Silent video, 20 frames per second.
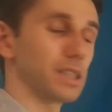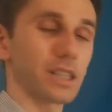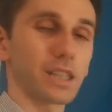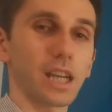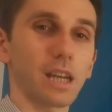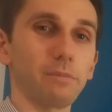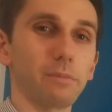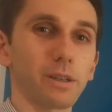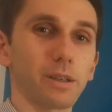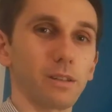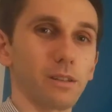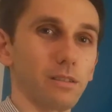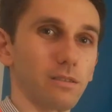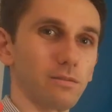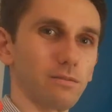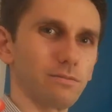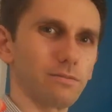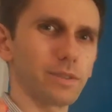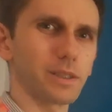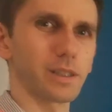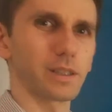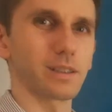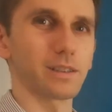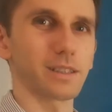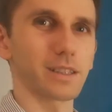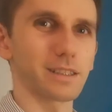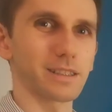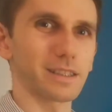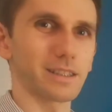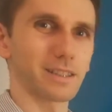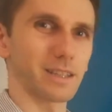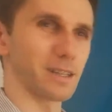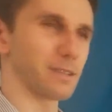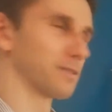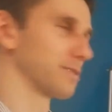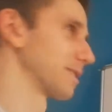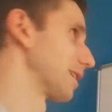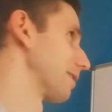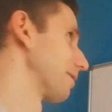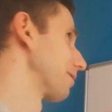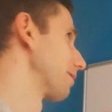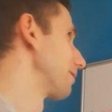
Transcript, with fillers: in the chemical field and that kind of stuff.